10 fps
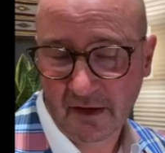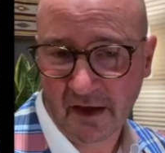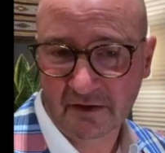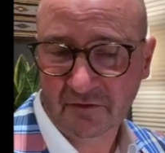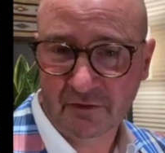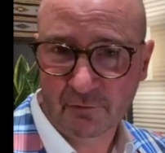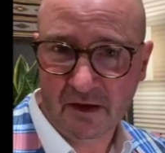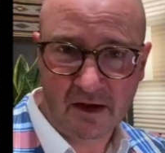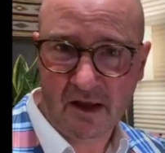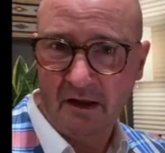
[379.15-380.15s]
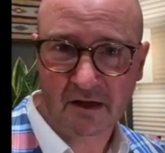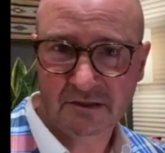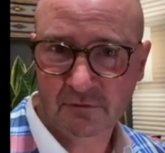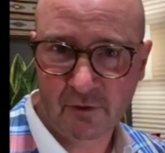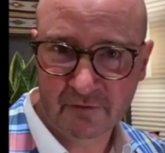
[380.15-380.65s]
And next thing you know, we had our like
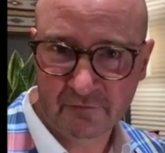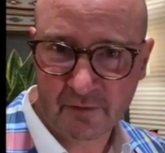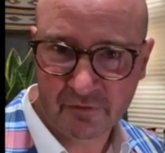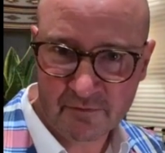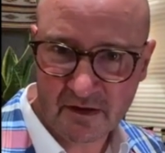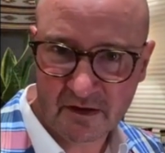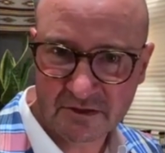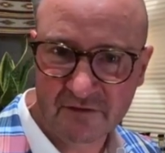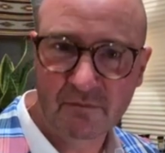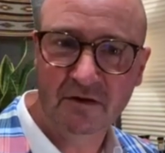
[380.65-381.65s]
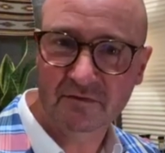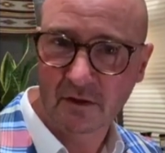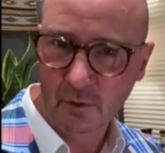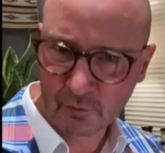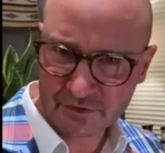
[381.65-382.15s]
equivalent of a premier, chief minister
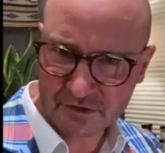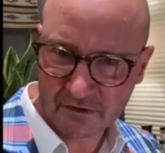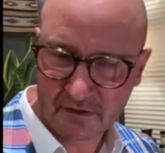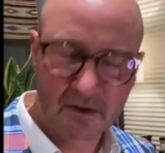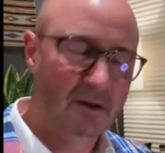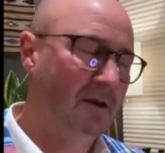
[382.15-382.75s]
launch it.